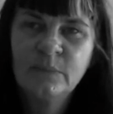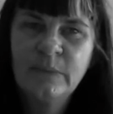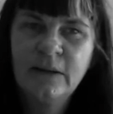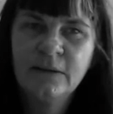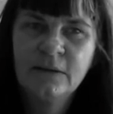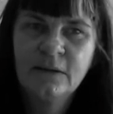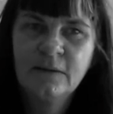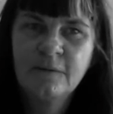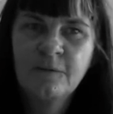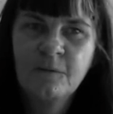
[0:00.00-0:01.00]
But,
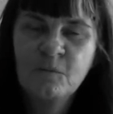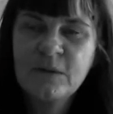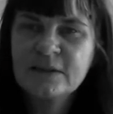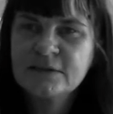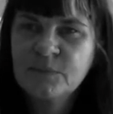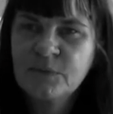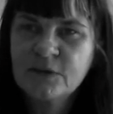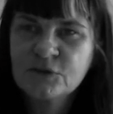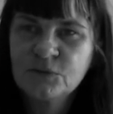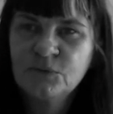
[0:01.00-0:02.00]
you know, we accept
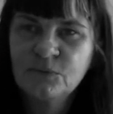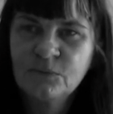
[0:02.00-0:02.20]
that too.